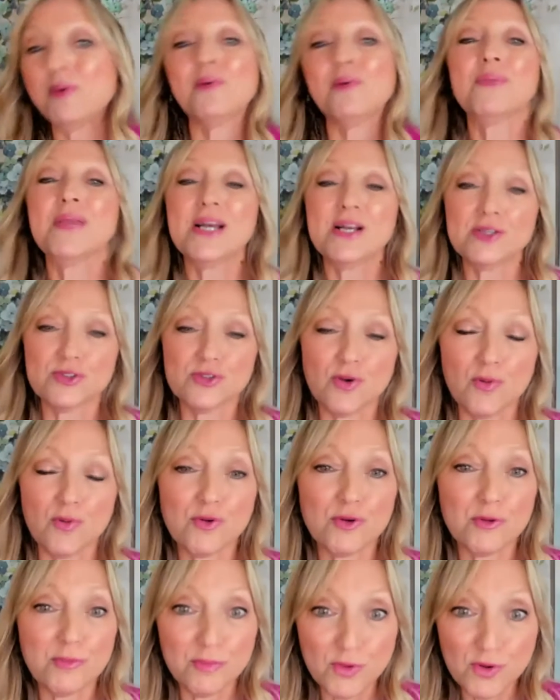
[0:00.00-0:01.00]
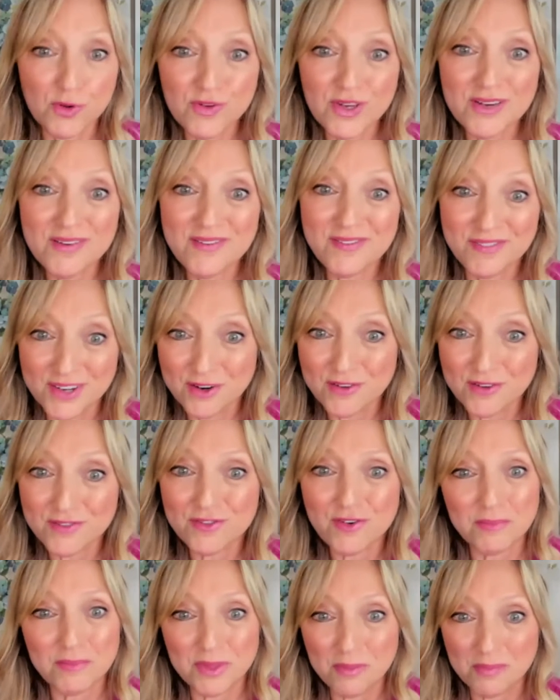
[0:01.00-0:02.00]
So removing fear from
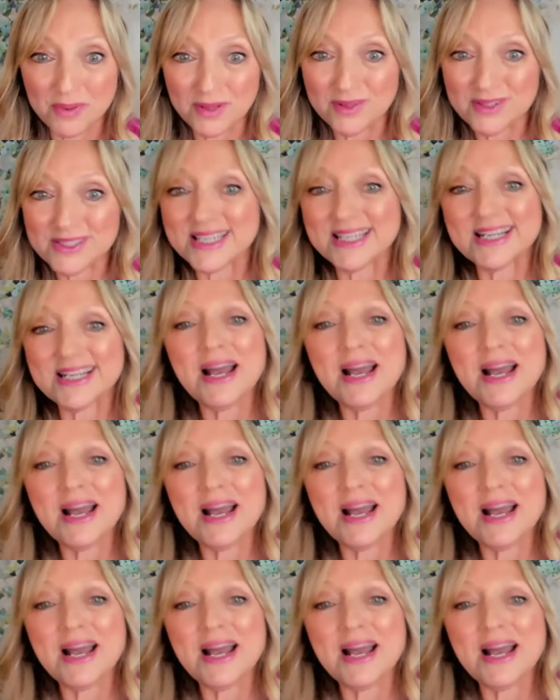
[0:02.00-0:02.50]
the building.